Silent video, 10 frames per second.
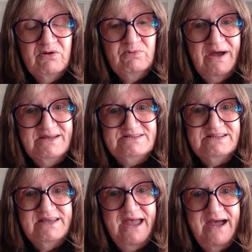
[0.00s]
Write
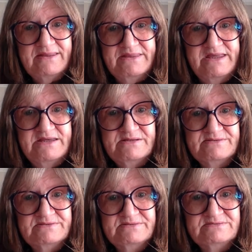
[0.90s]
to Kathy.
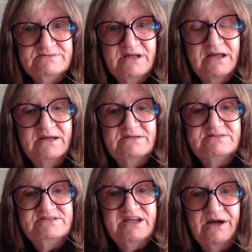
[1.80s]

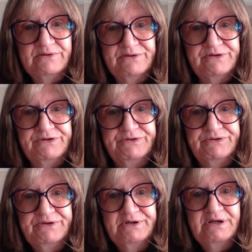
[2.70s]
Tell her